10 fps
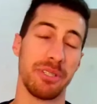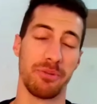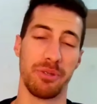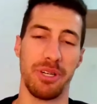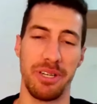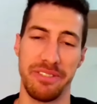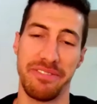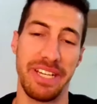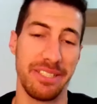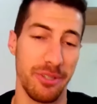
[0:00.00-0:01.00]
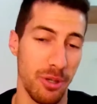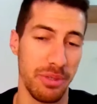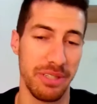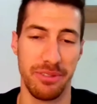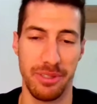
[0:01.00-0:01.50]
course, we're all the fans are
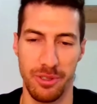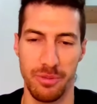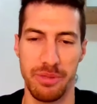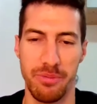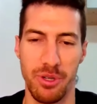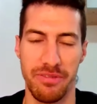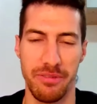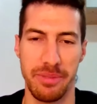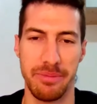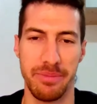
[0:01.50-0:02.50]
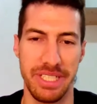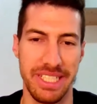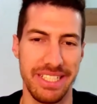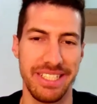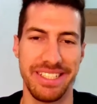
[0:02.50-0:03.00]
hoping for a little bit more from him,
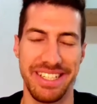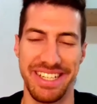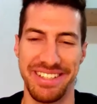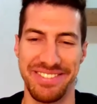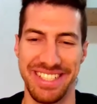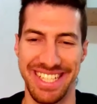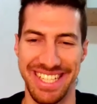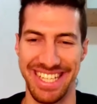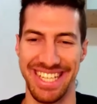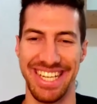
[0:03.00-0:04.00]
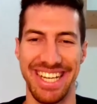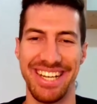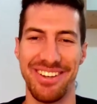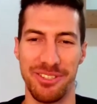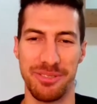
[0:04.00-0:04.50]
but yeah, I mean,
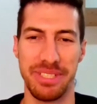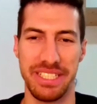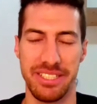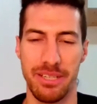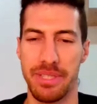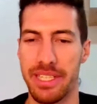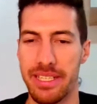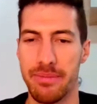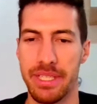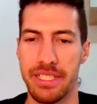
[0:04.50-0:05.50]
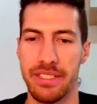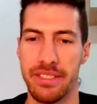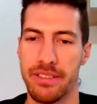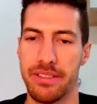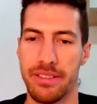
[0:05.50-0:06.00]
ultimately it's up to him
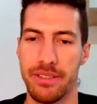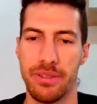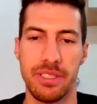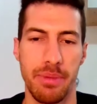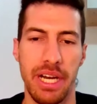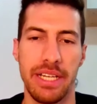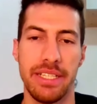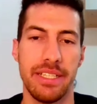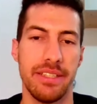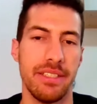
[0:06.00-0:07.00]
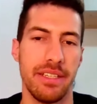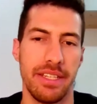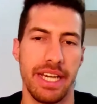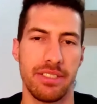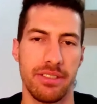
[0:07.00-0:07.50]
and, you know, his body and
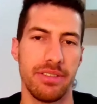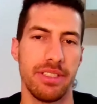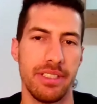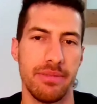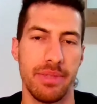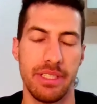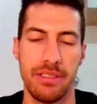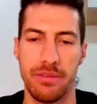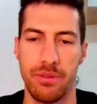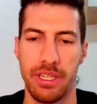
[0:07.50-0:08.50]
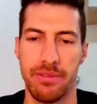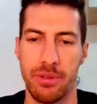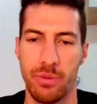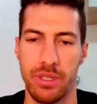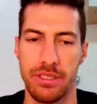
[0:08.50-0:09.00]
the national team and what
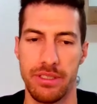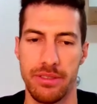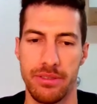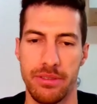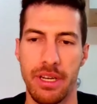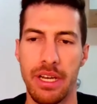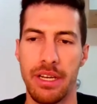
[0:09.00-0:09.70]
everyone wants to do.